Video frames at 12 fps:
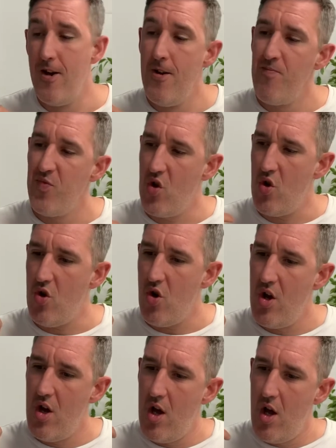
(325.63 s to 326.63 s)
Your
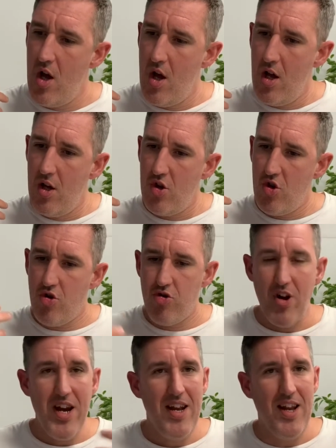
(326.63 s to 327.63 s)

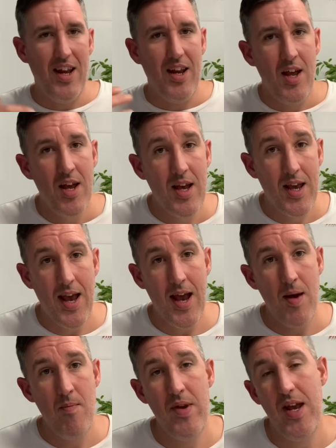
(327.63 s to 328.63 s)
training can
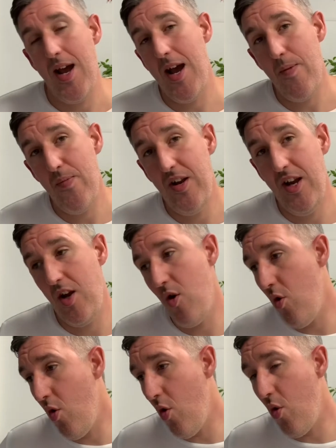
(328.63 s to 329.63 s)
be happening
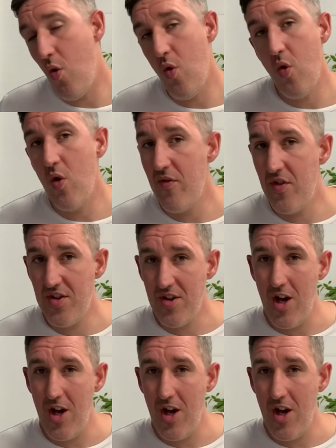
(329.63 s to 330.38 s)
all of the time.